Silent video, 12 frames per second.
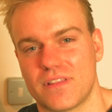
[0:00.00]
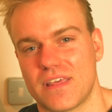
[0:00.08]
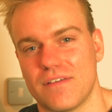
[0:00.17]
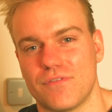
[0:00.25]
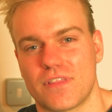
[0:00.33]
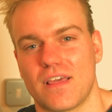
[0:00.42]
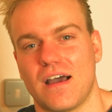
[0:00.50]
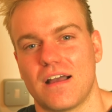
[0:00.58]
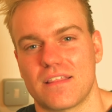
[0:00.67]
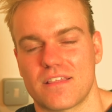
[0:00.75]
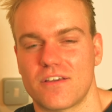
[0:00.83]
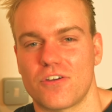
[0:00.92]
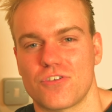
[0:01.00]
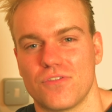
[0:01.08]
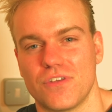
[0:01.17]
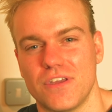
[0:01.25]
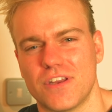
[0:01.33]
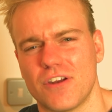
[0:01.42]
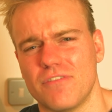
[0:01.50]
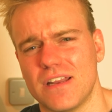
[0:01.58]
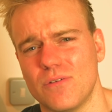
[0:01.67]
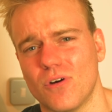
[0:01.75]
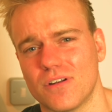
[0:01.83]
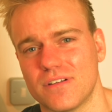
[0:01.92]
tit-for-tat discussion that you don't
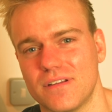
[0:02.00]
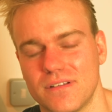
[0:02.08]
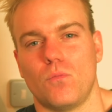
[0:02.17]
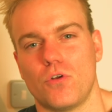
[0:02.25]
really want.